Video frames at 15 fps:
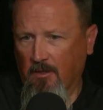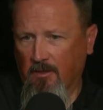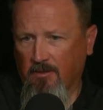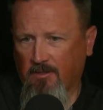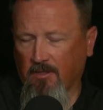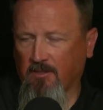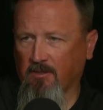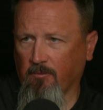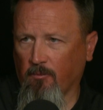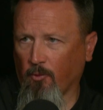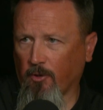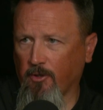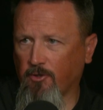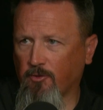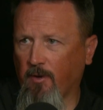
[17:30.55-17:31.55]
the
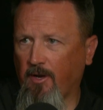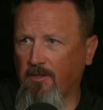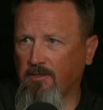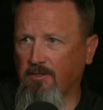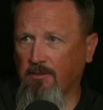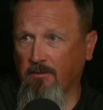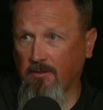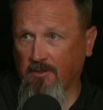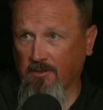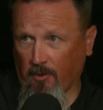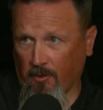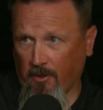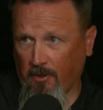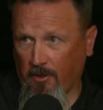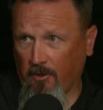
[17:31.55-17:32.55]
mortgage rates
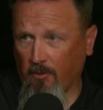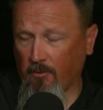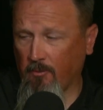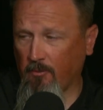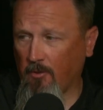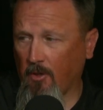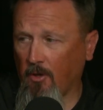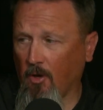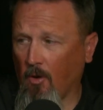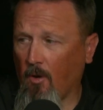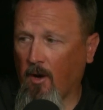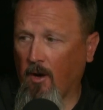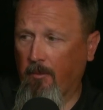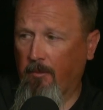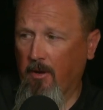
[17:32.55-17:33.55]
started to go
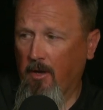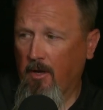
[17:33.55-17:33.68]
up.